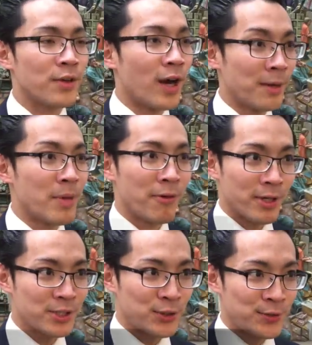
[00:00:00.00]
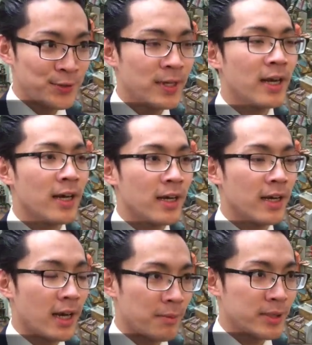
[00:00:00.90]
So I'm Eric Chiu.
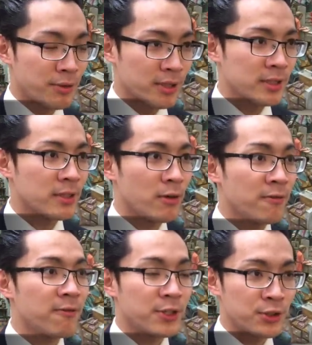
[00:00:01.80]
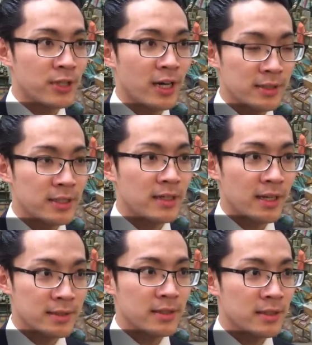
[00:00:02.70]
I'm a director of Fisher IT
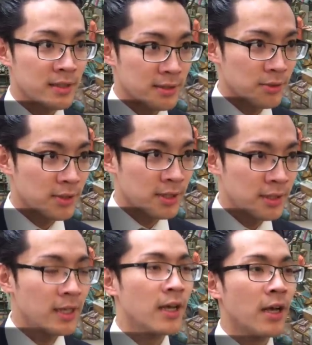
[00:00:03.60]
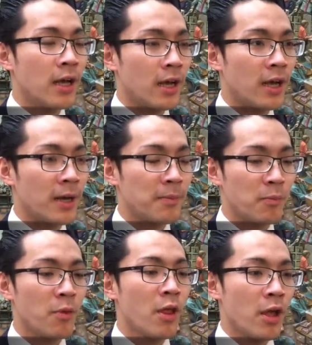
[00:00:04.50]
Asset Consulting.
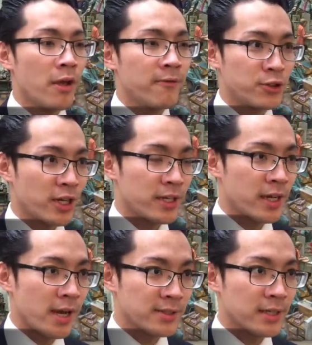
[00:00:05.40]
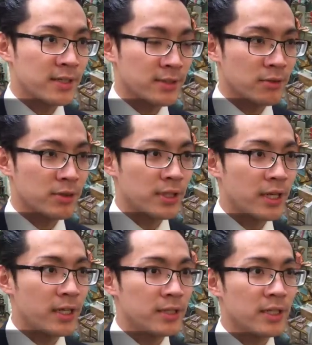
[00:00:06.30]
Fisher IT Asset
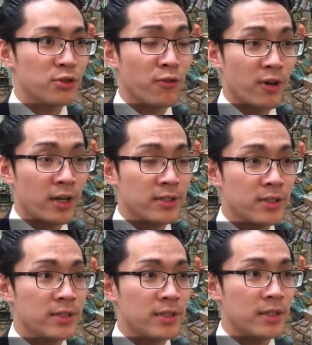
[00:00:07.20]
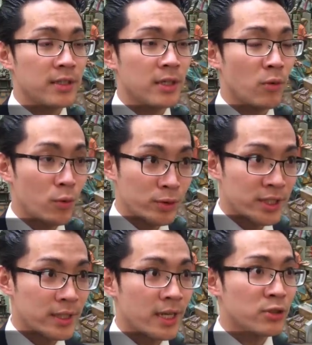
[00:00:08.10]
Consulting is a software licensing
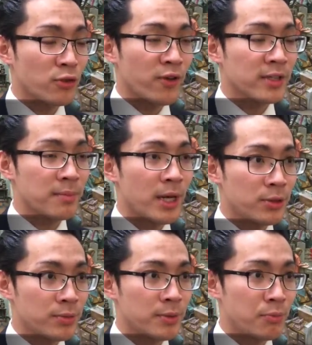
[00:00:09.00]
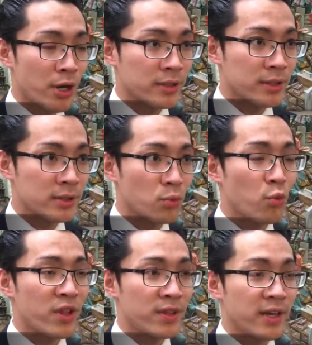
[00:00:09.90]
audit and software asset management practice
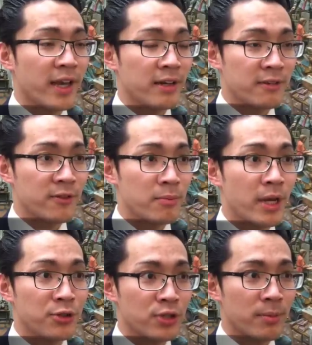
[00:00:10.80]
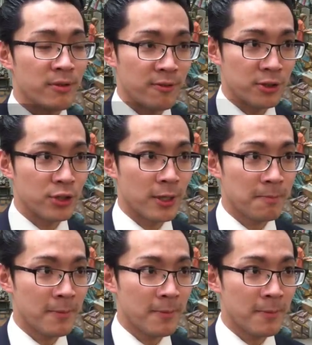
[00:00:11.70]
within the accounting firm HW Fisher.